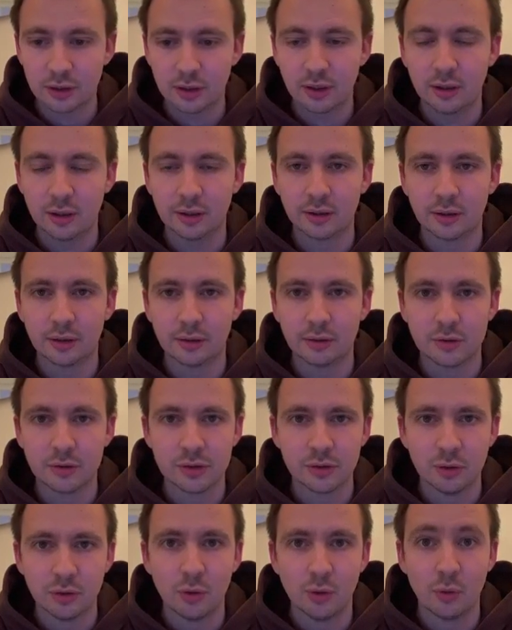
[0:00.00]
and there is
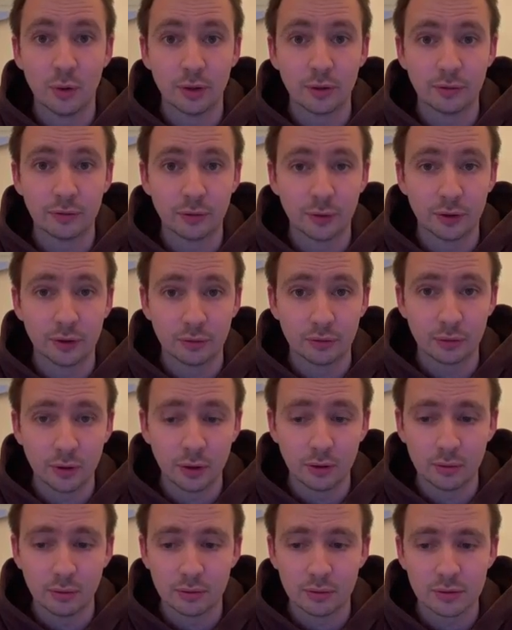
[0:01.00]
nowhere for it to
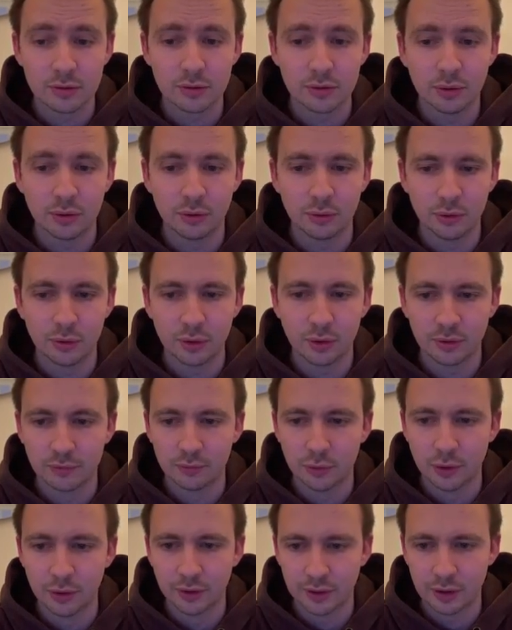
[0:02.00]
go, so you have
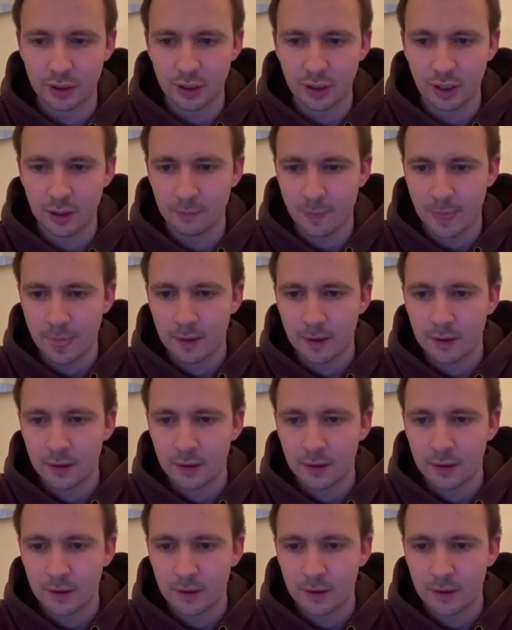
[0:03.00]
won the game.